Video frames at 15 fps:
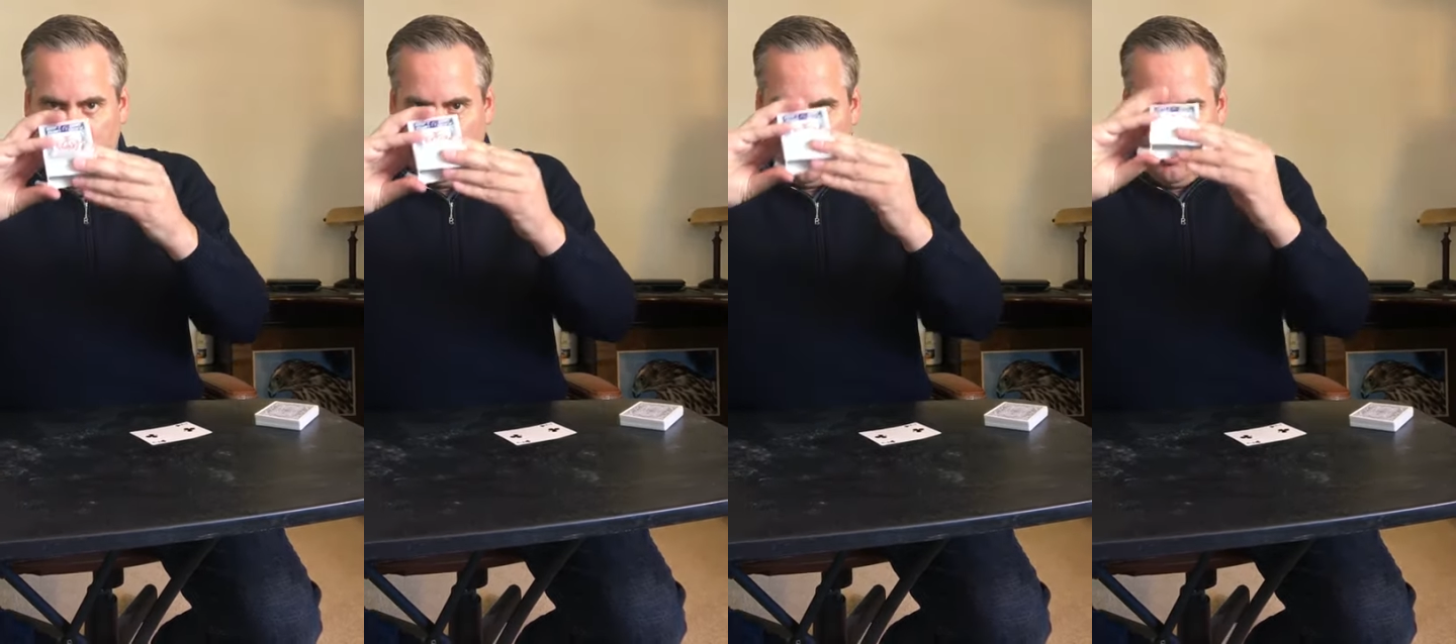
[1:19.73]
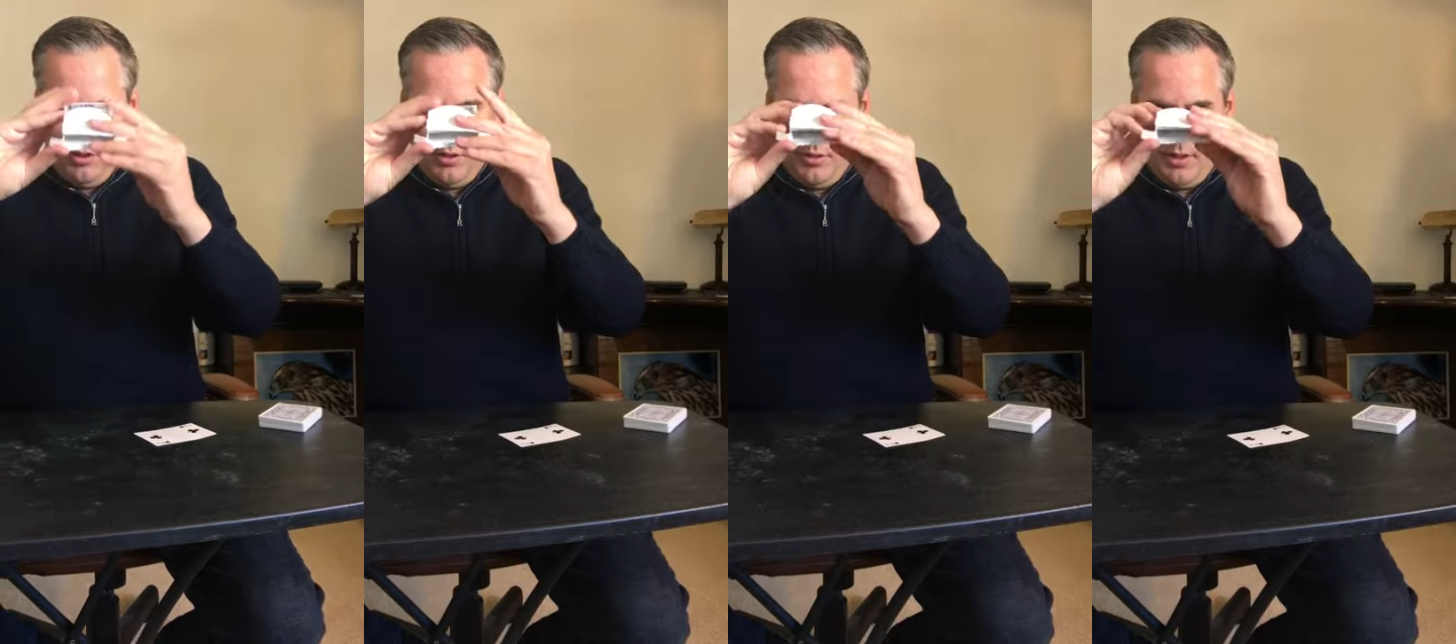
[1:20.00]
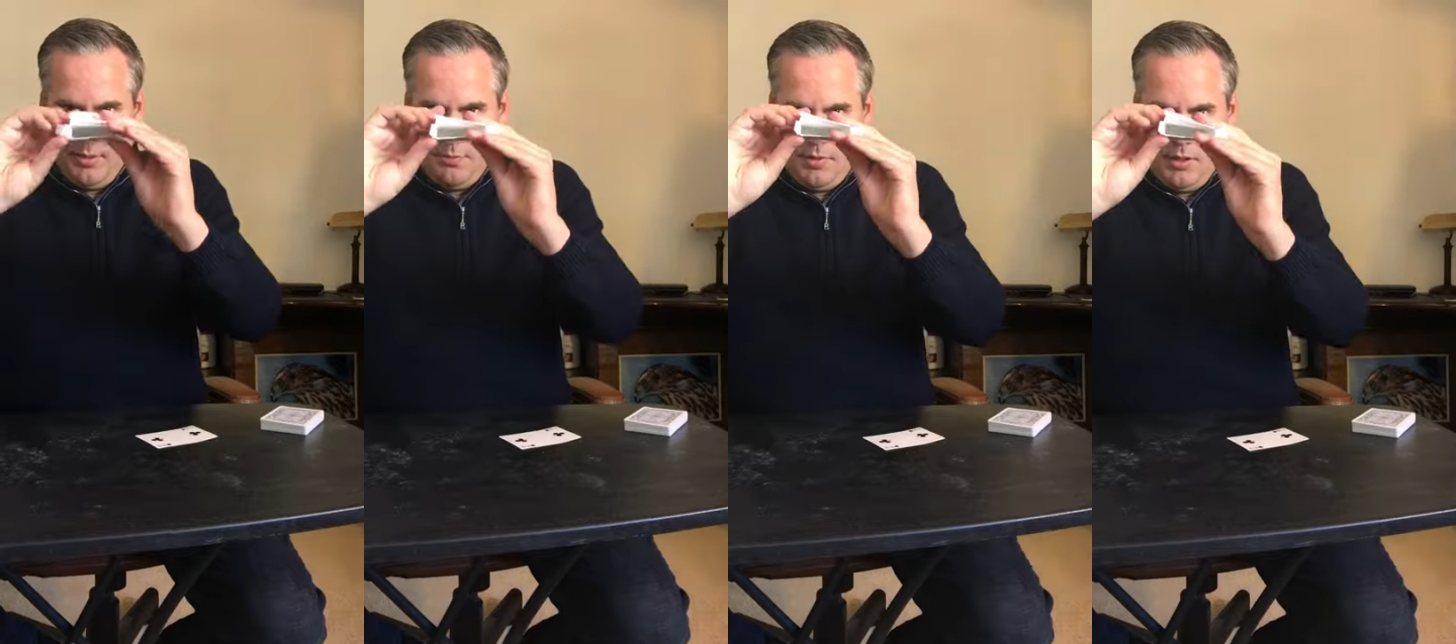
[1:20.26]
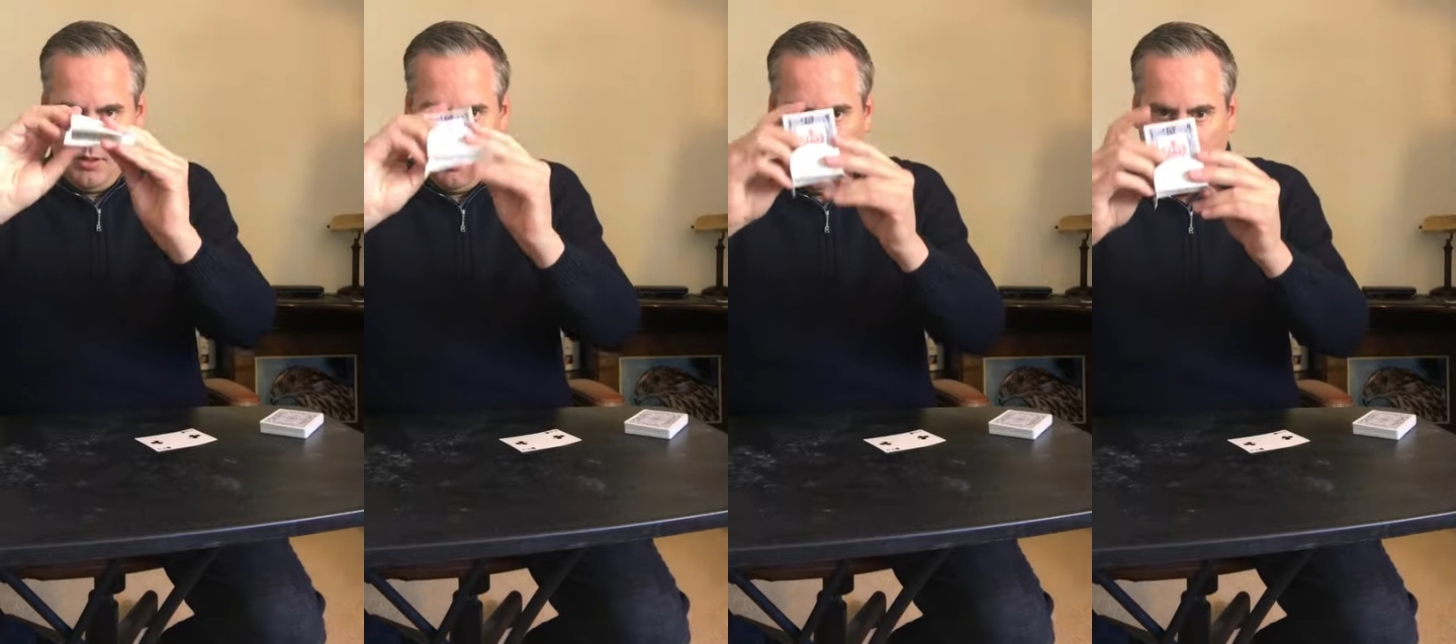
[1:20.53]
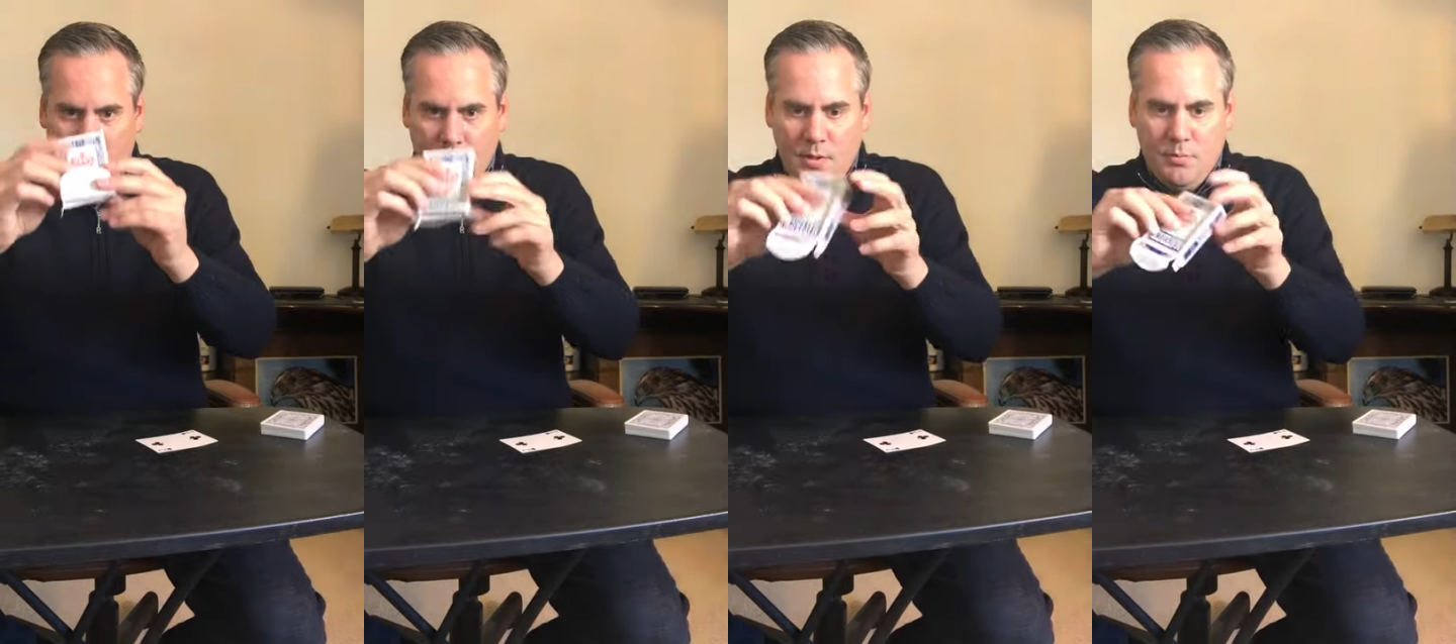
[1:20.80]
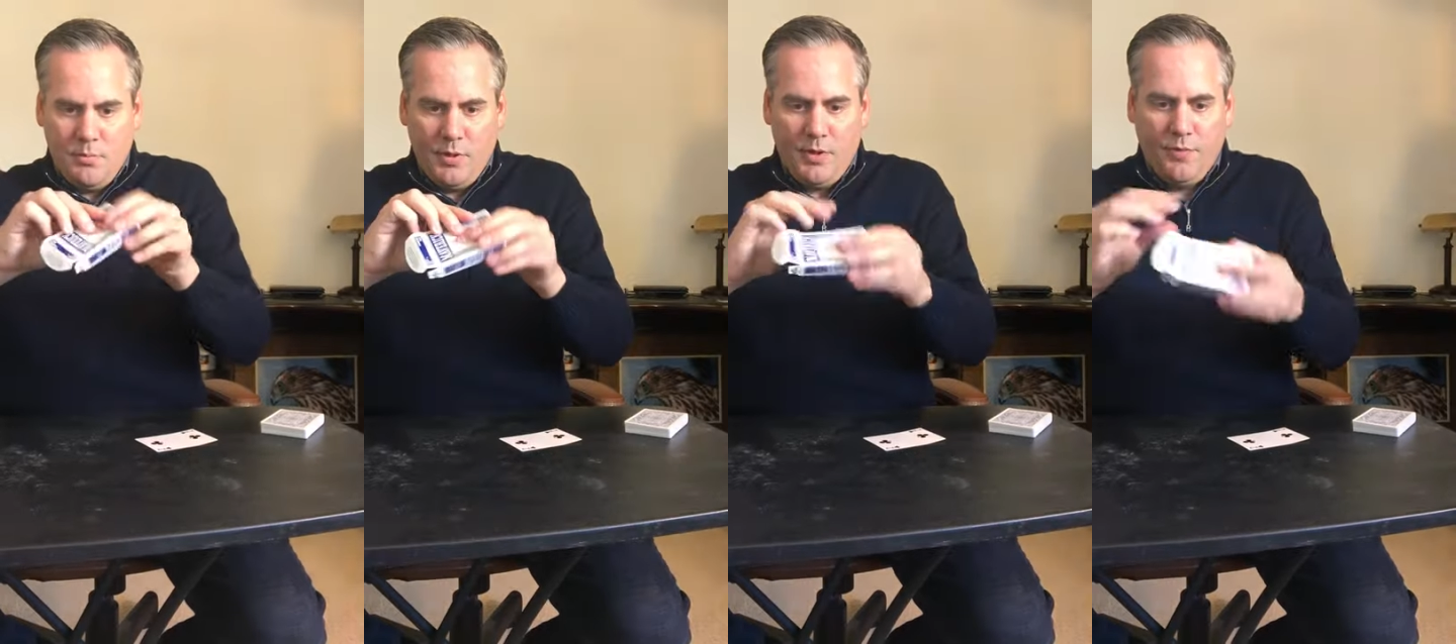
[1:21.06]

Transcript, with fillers: We show it empty, but